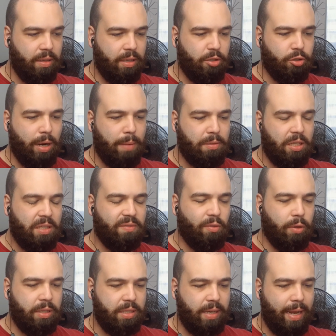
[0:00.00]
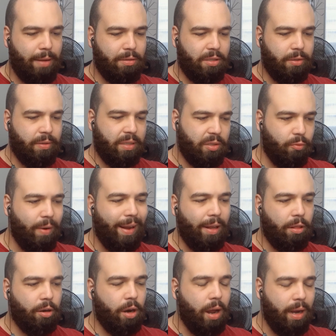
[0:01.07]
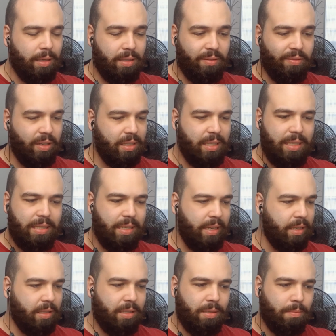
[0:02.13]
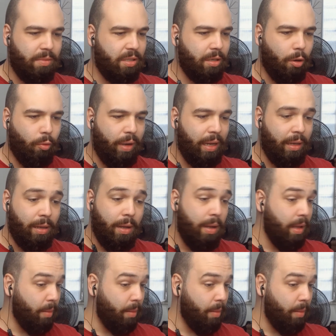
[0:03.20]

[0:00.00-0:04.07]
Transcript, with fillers: he drops his voice down to its regular octave because he sings so well,